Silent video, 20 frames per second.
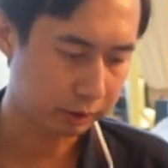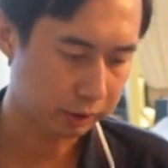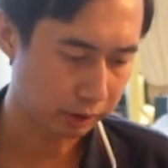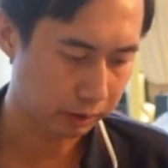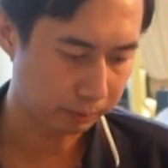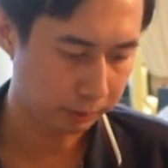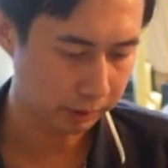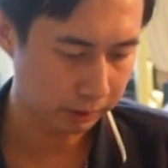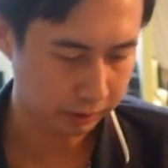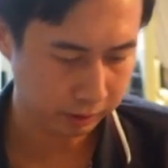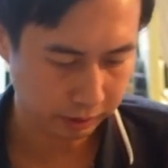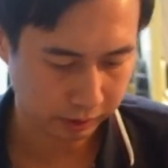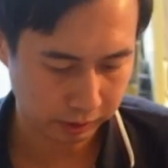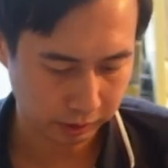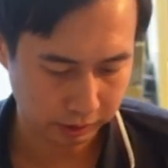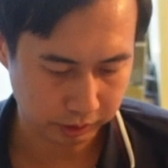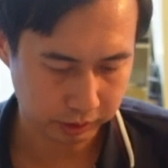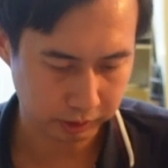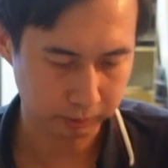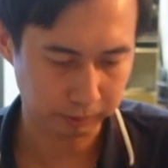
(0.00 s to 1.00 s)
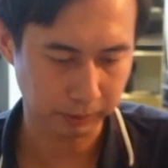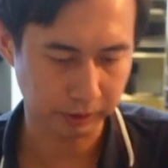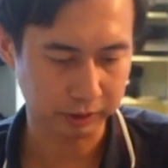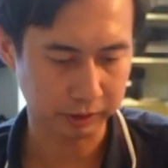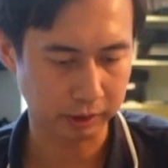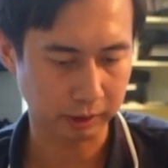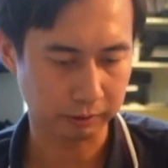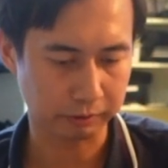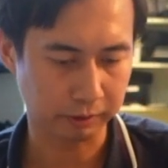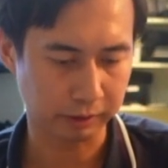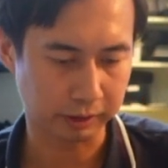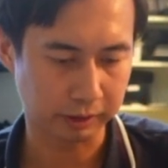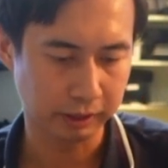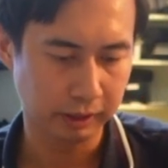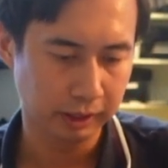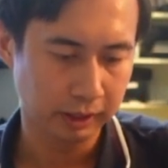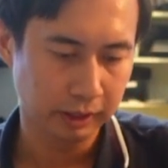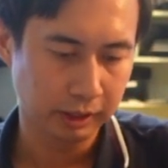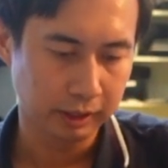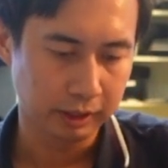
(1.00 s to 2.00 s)
to start putting the soup base stuff in.
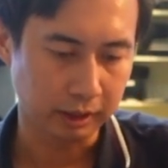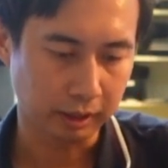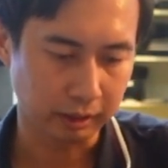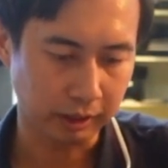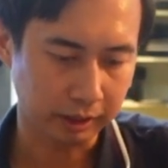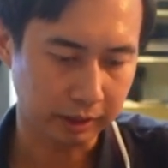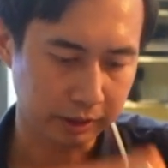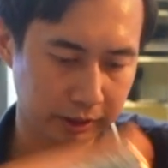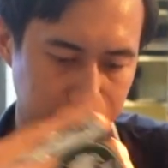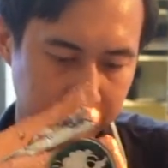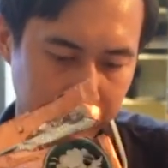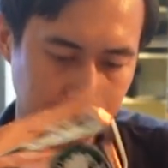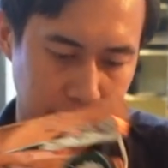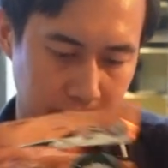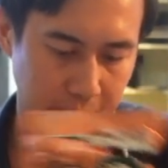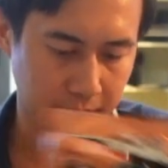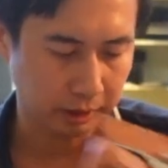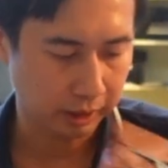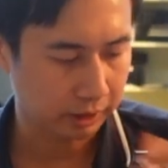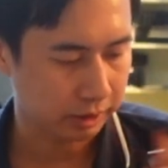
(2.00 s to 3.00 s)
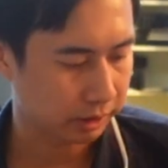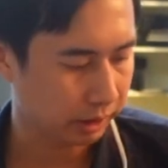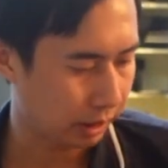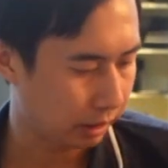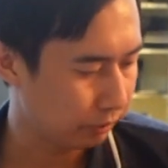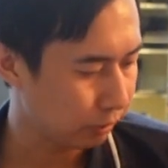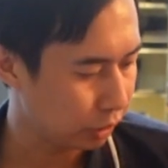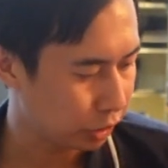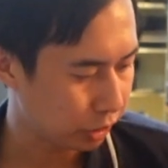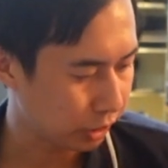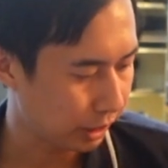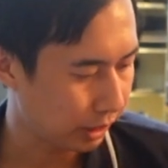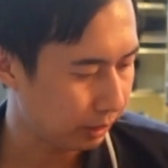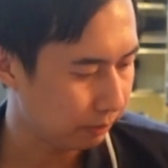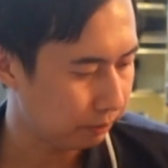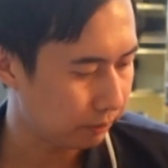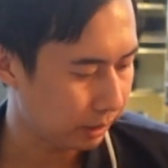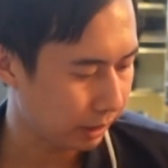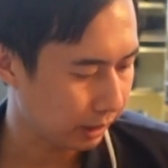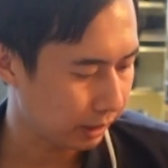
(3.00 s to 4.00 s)
Now like I said, it's kind of a
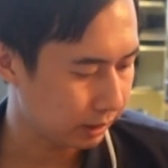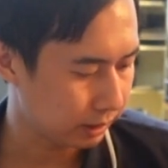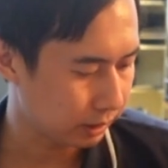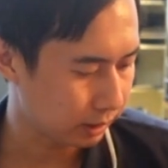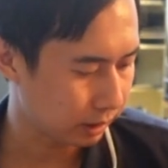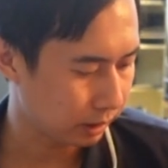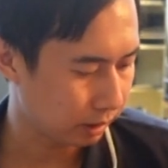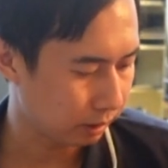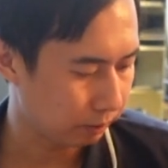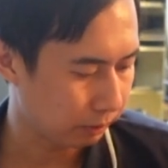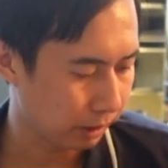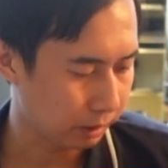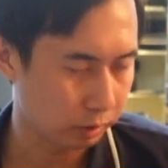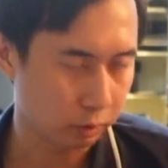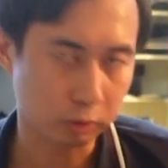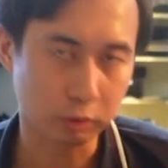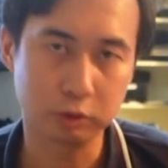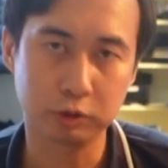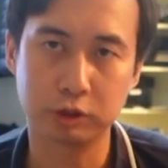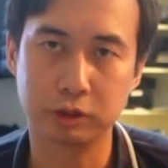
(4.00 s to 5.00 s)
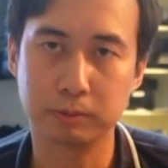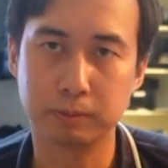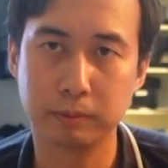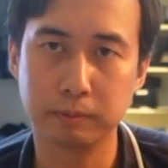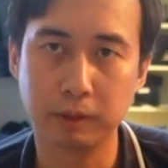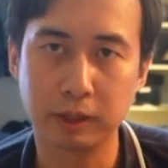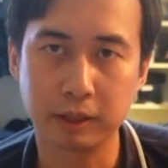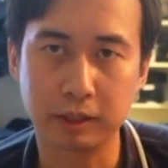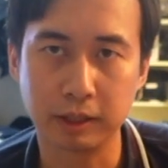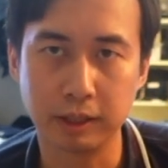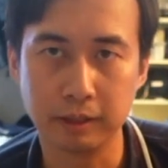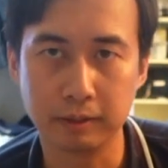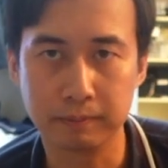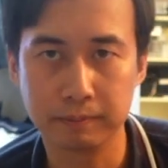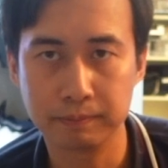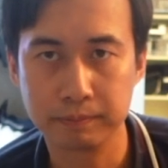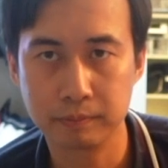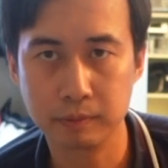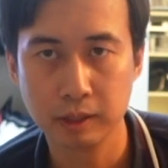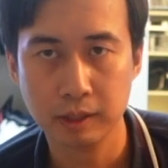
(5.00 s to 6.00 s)
shame that my local supermarket
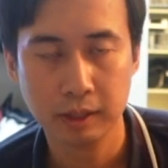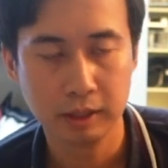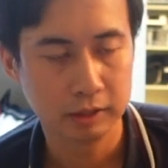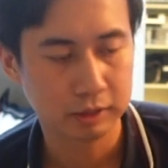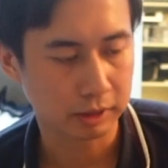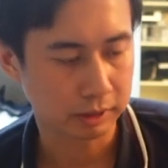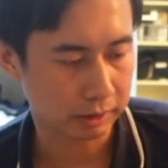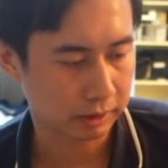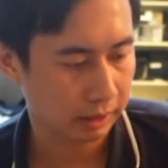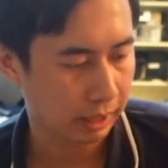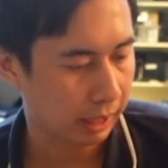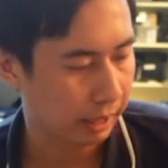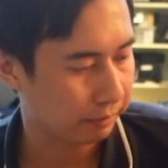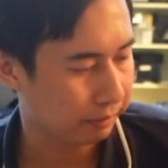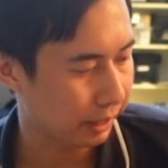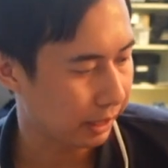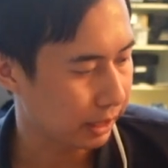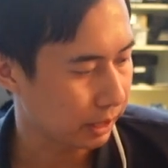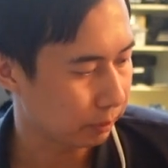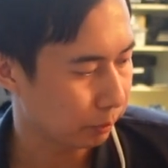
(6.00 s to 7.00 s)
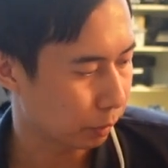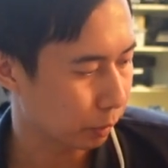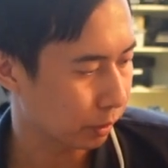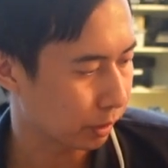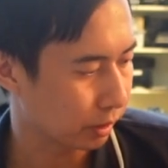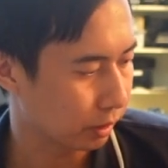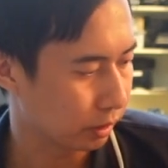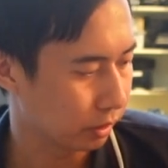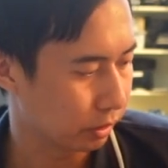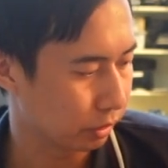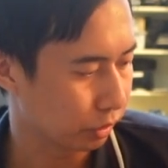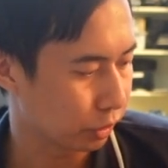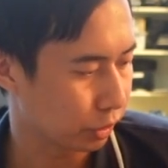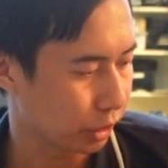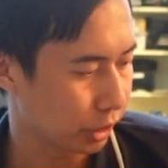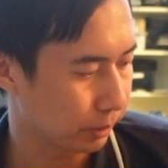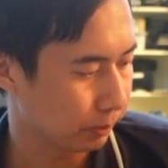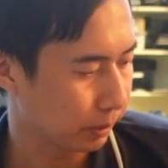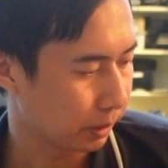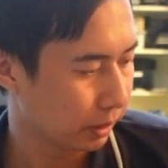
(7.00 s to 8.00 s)
doesn't have any more Little
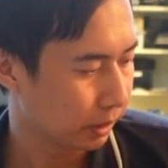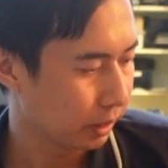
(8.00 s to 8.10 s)
Sheep